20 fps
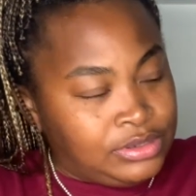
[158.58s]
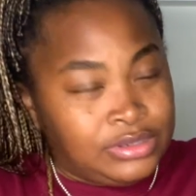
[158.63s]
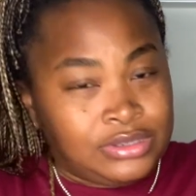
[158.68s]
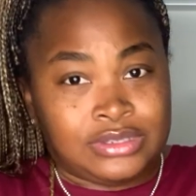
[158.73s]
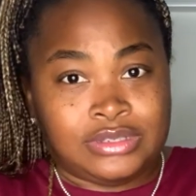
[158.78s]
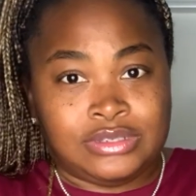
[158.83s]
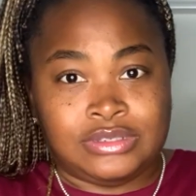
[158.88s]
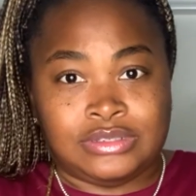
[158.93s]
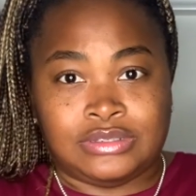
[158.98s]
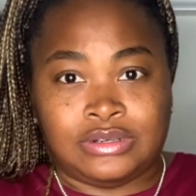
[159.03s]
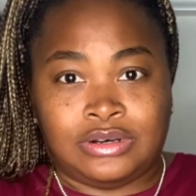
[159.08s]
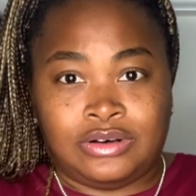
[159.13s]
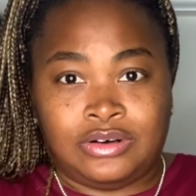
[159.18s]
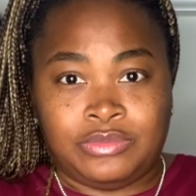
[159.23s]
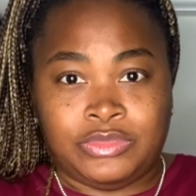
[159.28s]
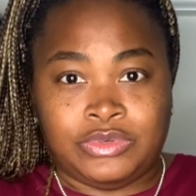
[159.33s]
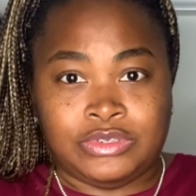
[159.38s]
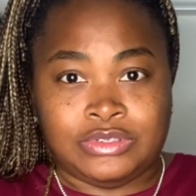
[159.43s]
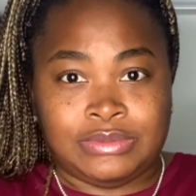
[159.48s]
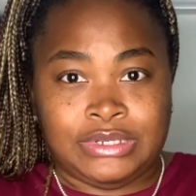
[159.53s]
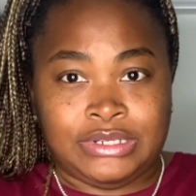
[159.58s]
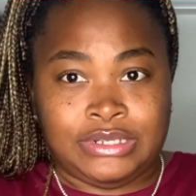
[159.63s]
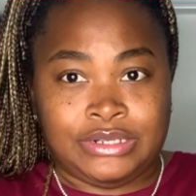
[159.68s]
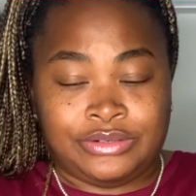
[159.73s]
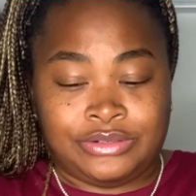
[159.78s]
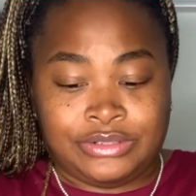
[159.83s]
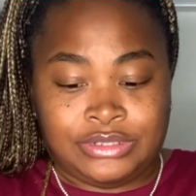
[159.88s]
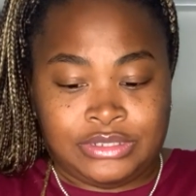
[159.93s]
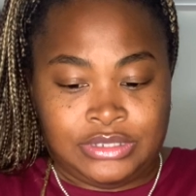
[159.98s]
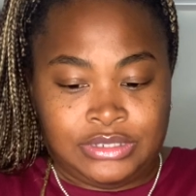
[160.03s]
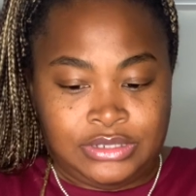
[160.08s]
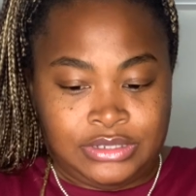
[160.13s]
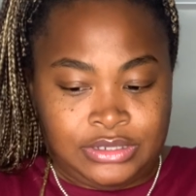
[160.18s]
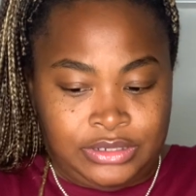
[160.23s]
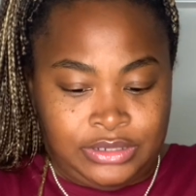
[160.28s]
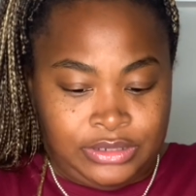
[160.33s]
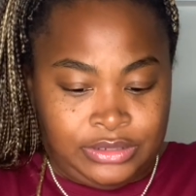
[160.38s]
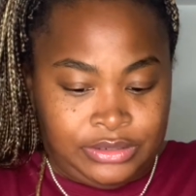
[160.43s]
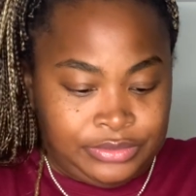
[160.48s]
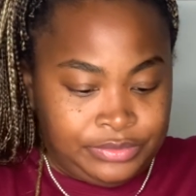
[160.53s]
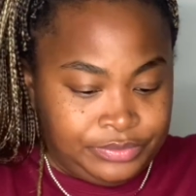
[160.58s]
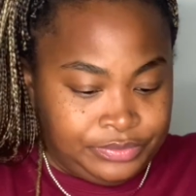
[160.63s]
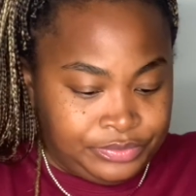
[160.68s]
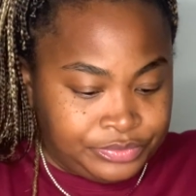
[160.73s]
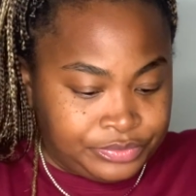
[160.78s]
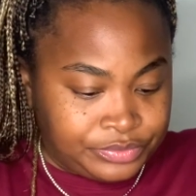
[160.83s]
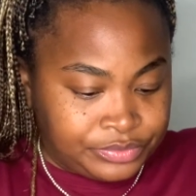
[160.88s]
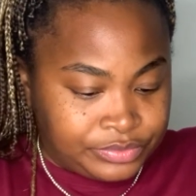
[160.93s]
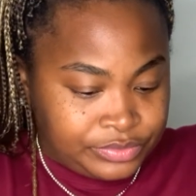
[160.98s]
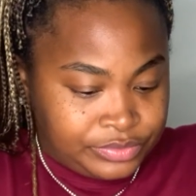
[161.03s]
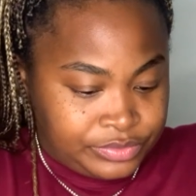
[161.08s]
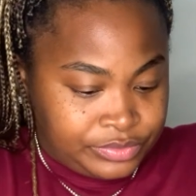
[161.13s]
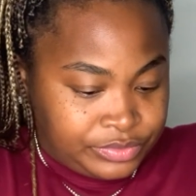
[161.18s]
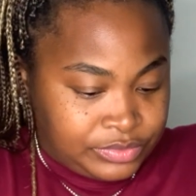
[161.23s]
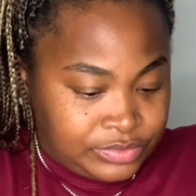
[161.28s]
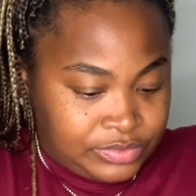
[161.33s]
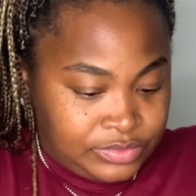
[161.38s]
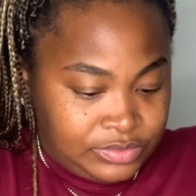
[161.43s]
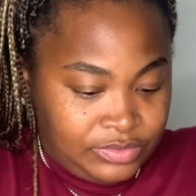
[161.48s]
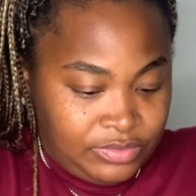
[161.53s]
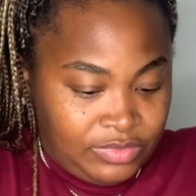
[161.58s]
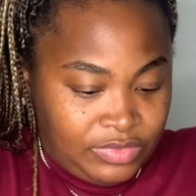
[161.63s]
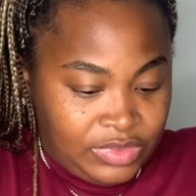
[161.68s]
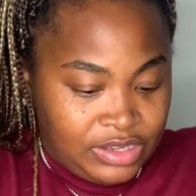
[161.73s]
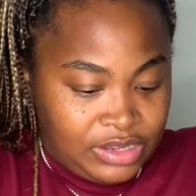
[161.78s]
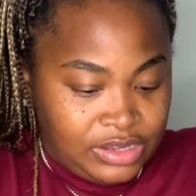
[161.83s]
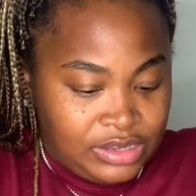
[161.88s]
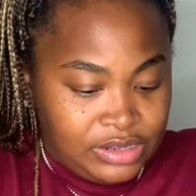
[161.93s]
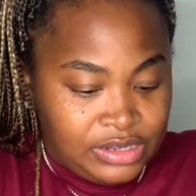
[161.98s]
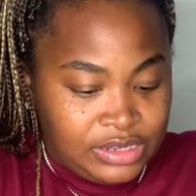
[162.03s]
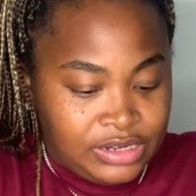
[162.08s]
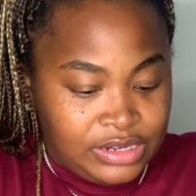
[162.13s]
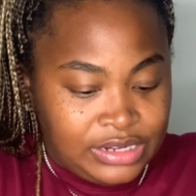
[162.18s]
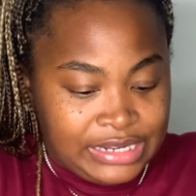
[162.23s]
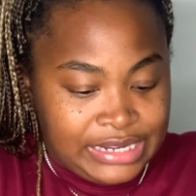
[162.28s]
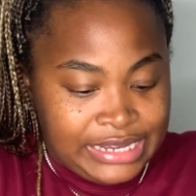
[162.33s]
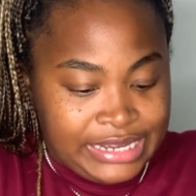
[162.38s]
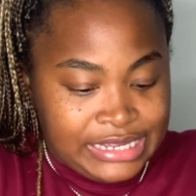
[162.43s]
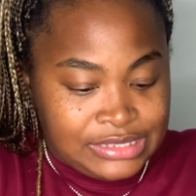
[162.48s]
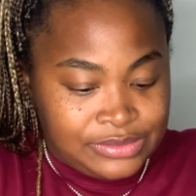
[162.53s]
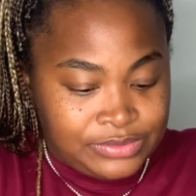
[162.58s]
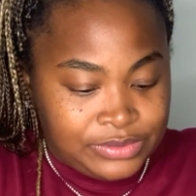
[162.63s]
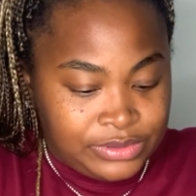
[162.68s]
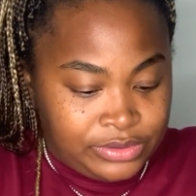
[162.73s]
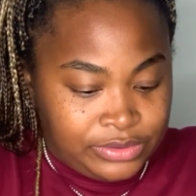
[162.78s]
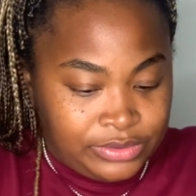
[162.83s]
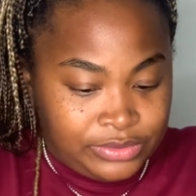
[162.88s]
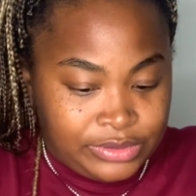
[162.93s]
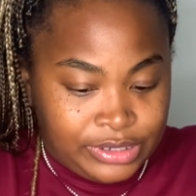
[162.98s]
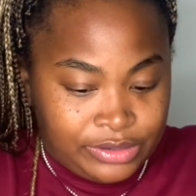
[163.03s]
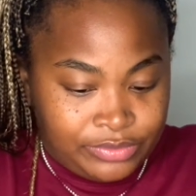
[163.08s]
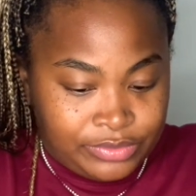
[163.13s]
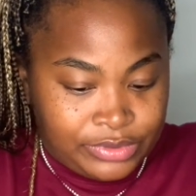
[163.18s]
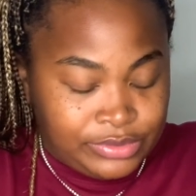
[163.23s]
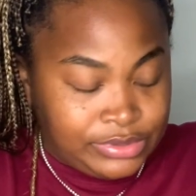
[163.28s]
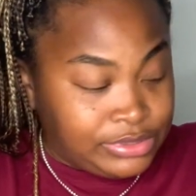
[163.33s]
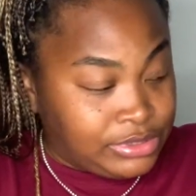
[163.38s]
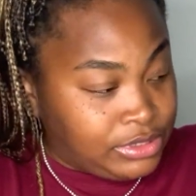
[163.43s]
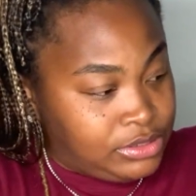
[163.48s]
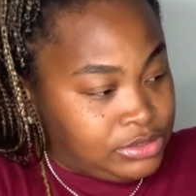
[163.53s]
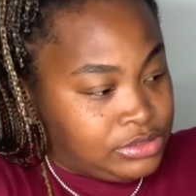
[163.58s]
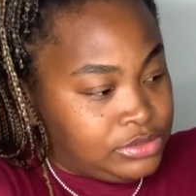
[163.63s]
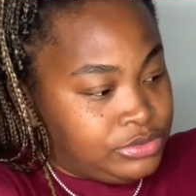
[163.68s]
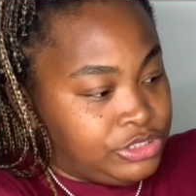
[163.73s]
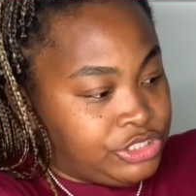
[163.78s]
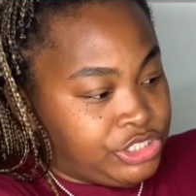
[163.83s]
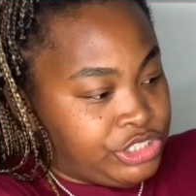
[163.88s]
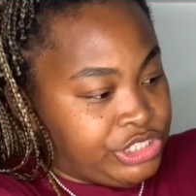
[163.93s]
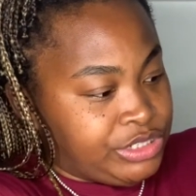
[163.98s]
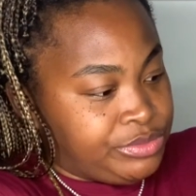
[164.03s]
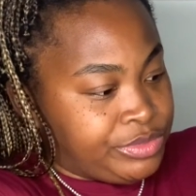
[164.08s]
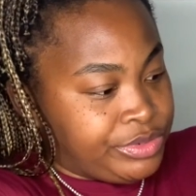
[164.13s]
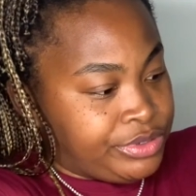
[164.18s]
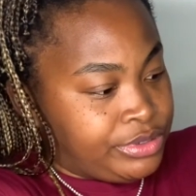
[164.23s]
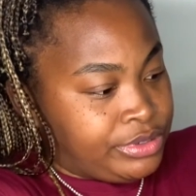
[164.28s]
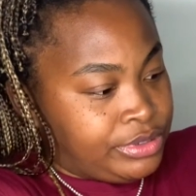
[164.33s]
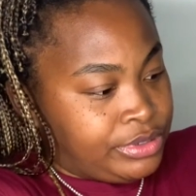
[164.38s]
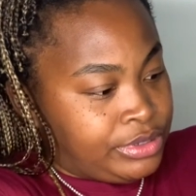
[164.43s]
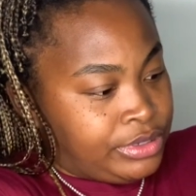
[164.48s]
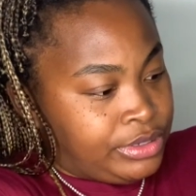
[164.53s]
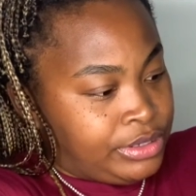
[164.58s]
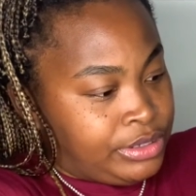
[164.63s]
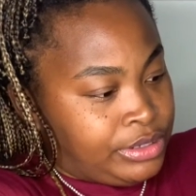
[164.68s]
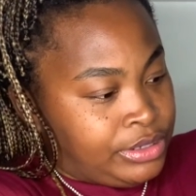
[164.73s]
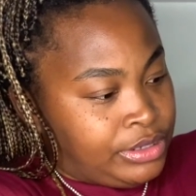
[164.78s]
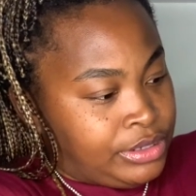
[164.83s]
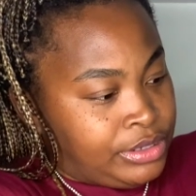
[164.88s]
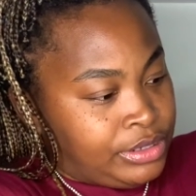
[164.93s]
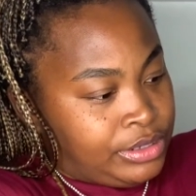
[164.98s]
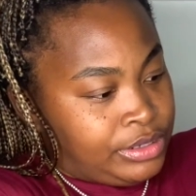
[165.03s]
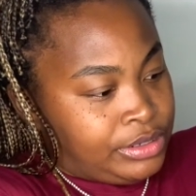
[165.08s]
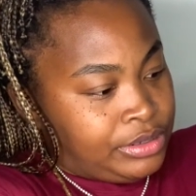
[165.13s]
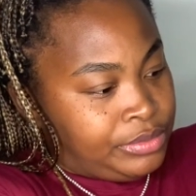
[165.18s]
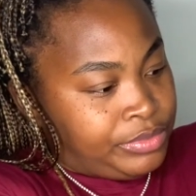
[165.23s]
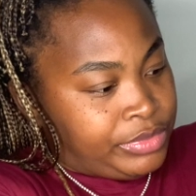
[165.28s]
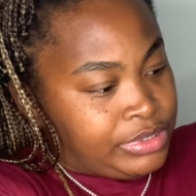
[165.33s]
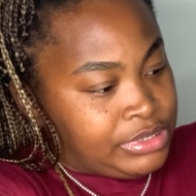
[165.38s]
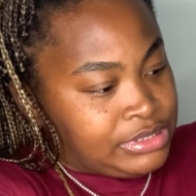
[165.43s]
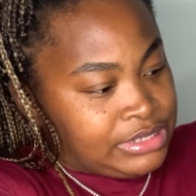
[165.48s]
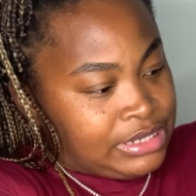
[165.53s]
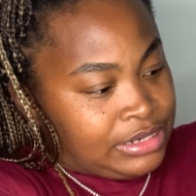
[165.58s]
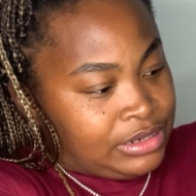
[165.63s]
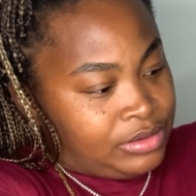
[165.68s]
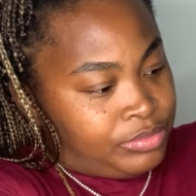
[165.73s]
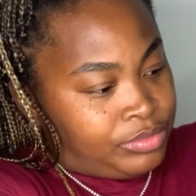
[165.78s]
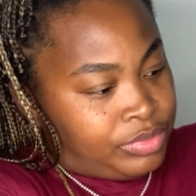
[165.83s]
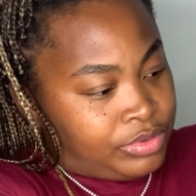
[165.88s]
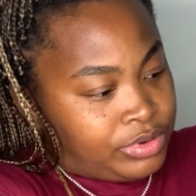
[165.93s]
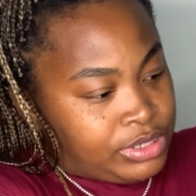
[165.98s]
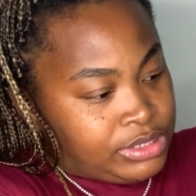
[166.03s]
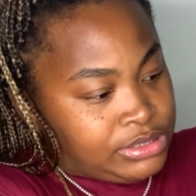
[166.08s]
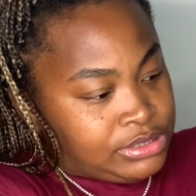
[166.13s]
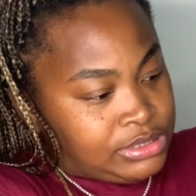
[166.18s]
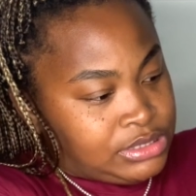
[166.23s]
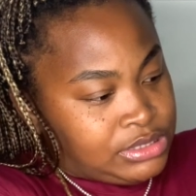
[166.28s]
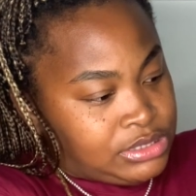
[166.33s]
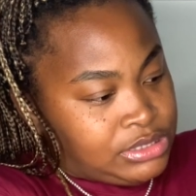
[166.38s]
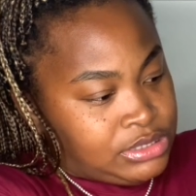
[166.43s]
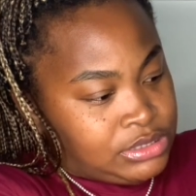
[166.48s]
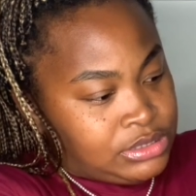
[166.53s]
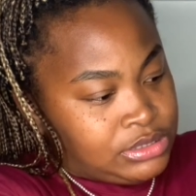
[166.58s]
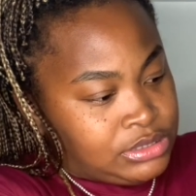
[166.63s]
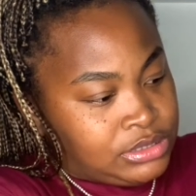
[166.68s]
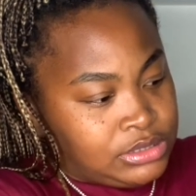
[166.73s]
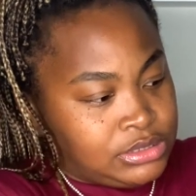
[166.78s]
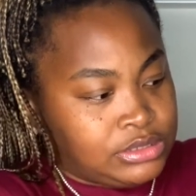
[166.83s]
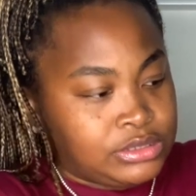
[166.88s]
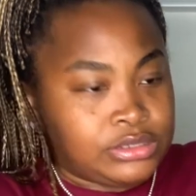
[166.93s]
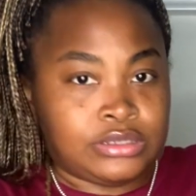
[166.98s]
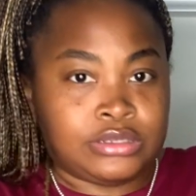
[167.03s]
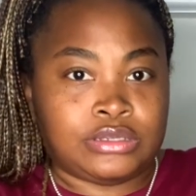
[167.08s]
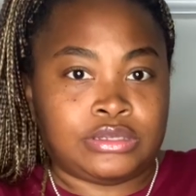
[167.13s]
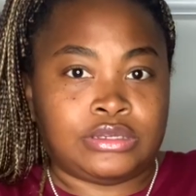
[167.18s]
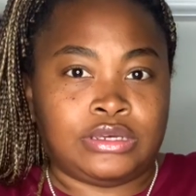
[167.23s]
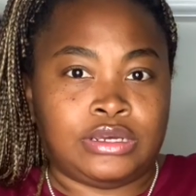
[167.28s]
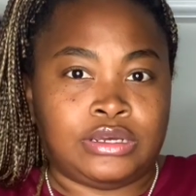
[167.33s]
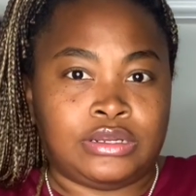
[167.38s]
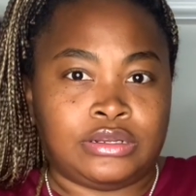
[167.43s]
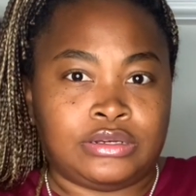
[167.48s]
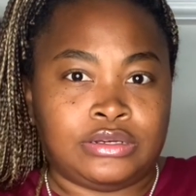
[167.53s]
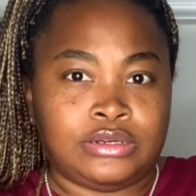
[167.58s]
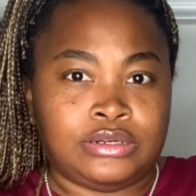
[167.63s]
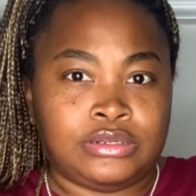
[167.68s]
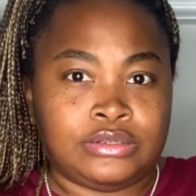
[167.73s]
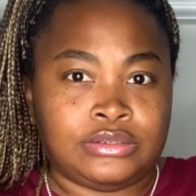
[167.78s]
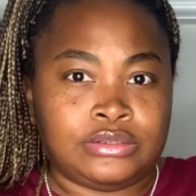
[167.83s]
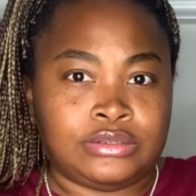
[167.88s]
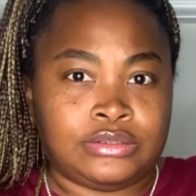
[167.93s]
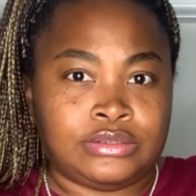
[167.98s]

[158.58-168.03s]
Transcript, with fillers: It's almost my darn skin color. And then the last one on that row is also a shimmer, but it's like a bronzy kind of color.